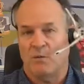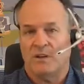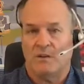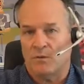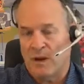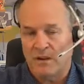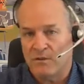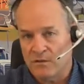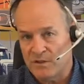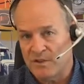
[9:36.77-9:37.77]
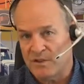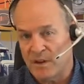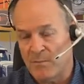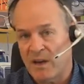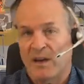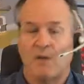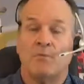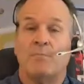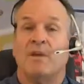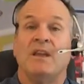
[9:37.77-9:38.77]
When you're introduced to somebody,
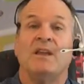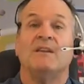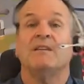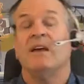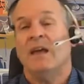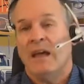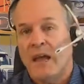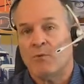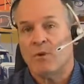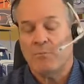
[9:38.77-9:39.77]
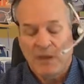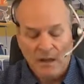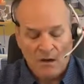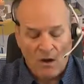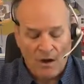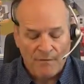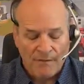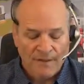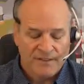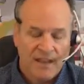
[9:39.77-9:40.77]
repeat it and repeat it
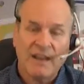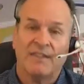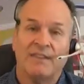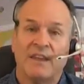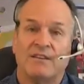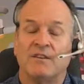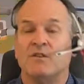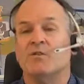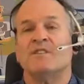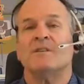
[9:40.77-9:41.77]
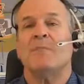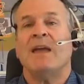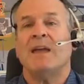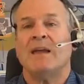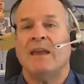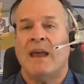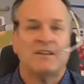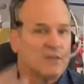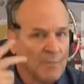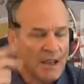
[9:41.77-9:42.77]
often. The second thing to do is to make a
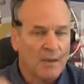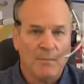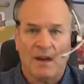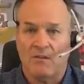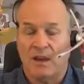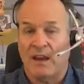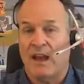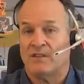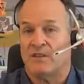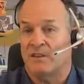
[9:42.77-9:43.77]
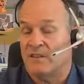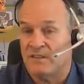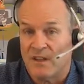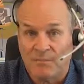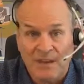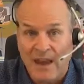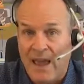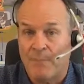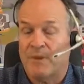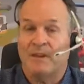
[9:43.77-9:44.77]
connection, make a mental connection. Did something
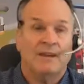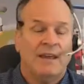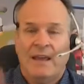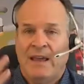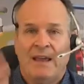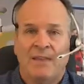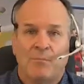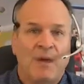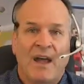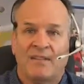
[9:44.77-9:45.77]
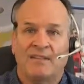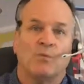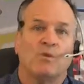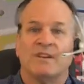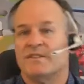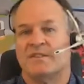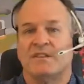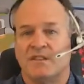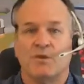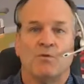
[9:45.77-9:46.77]
happen in the past that will
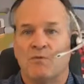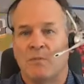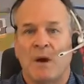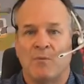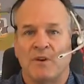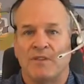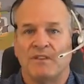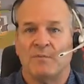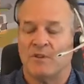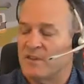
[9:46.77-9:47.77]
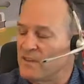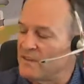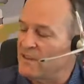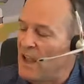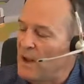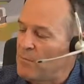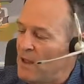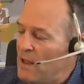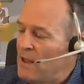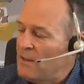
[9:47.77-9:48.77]
assist you in remembering this person's name?
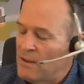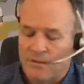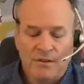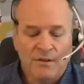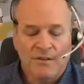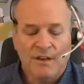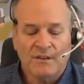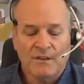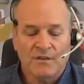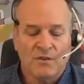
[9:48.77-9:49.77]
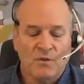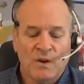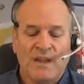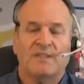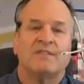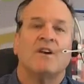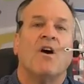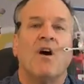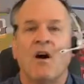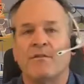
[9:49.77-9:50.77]
The third thing to do is to
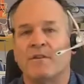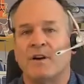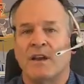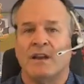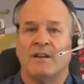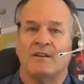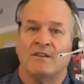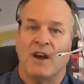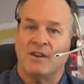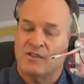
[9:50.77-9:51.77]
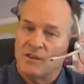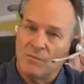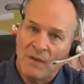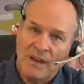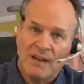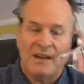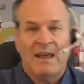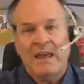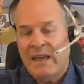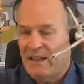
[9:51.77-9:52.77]
offer an introduction,
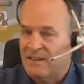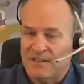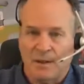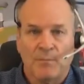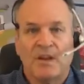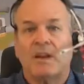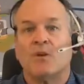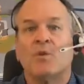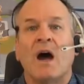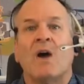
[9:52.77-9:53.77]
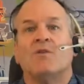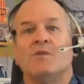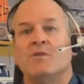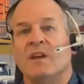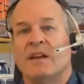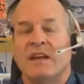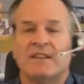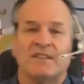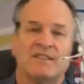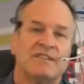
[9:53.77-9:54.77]
meaning is somebody around you that can
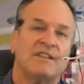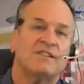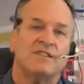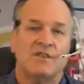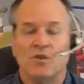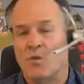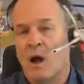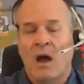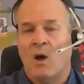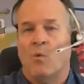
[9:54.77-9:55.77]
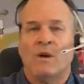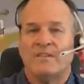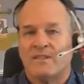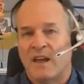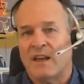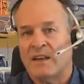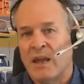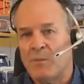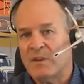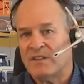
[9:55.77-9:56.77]
assist you once that
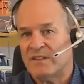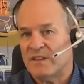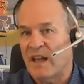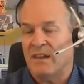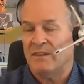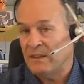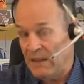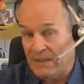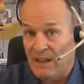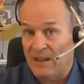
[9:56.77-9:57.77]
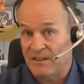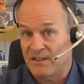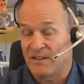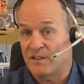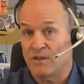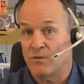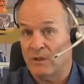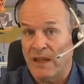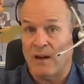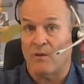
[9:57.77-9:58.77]
name is said? Can they assist you
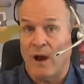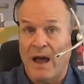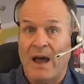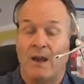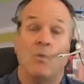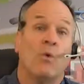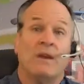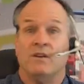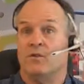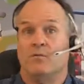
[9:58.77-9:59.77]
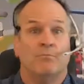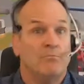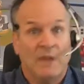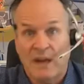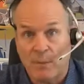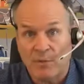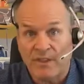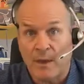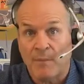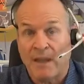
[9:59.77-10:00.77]
later on when you meet up
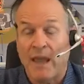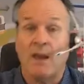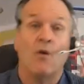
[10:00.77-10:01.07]
with them again?